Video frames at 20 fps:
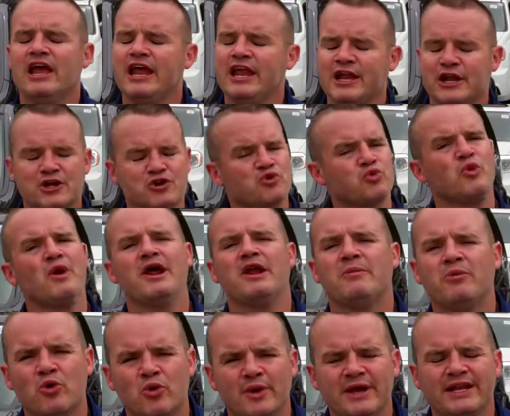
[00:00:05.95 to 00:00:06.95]
An
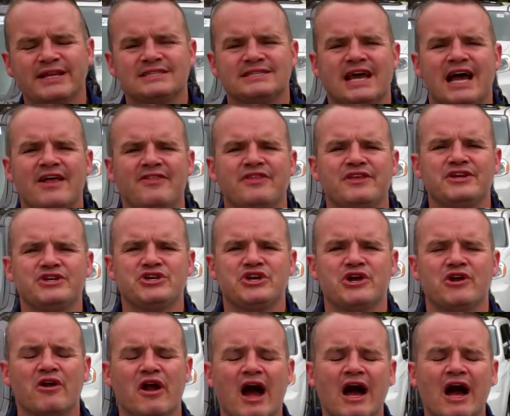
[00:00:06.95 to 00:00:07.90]
incredible redesign this year.